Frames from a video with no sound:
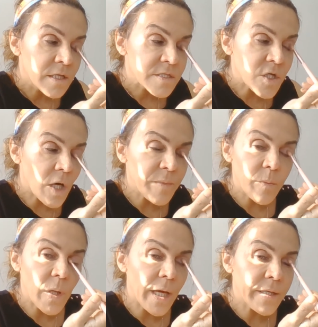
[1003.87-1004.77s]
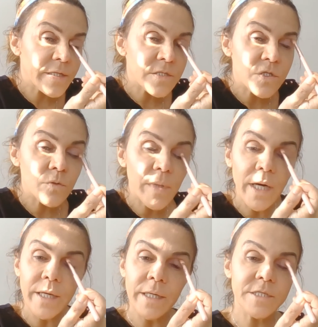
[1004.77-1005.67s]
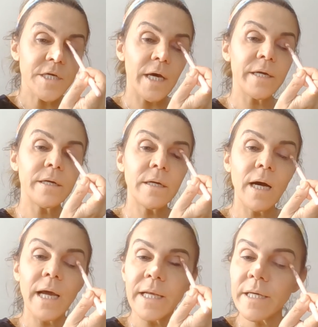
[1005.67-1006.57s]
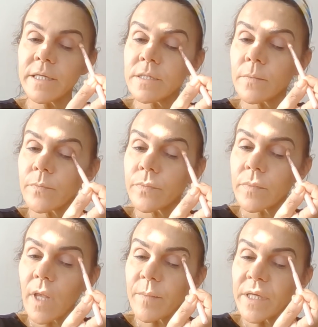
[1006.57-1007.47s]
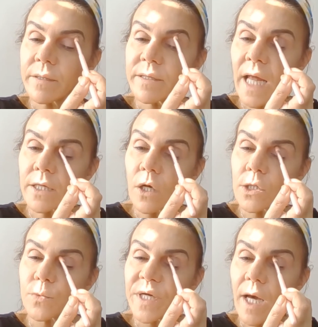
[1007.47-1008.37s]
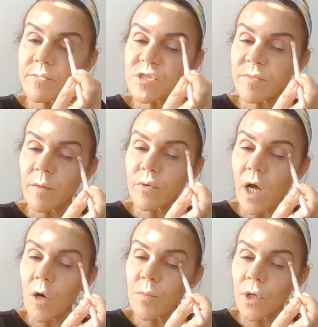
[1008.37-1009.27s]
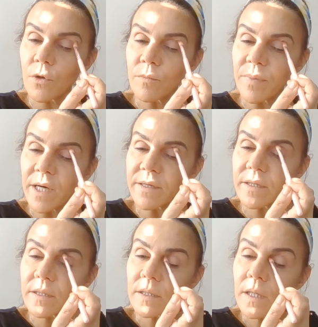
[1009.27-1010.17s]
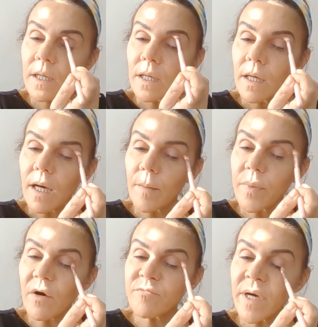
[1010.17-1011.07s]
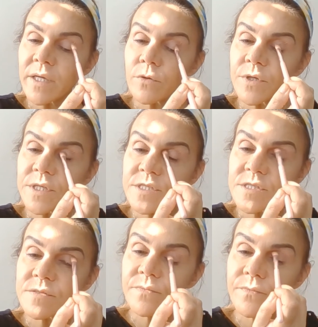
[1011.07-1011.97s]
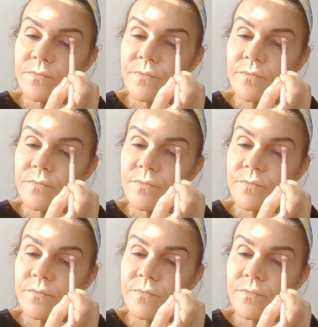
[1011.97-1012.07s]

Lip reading: So I'm applying this to my entire eyelid. I mean, not all the way up to my brow bone, but above my crease.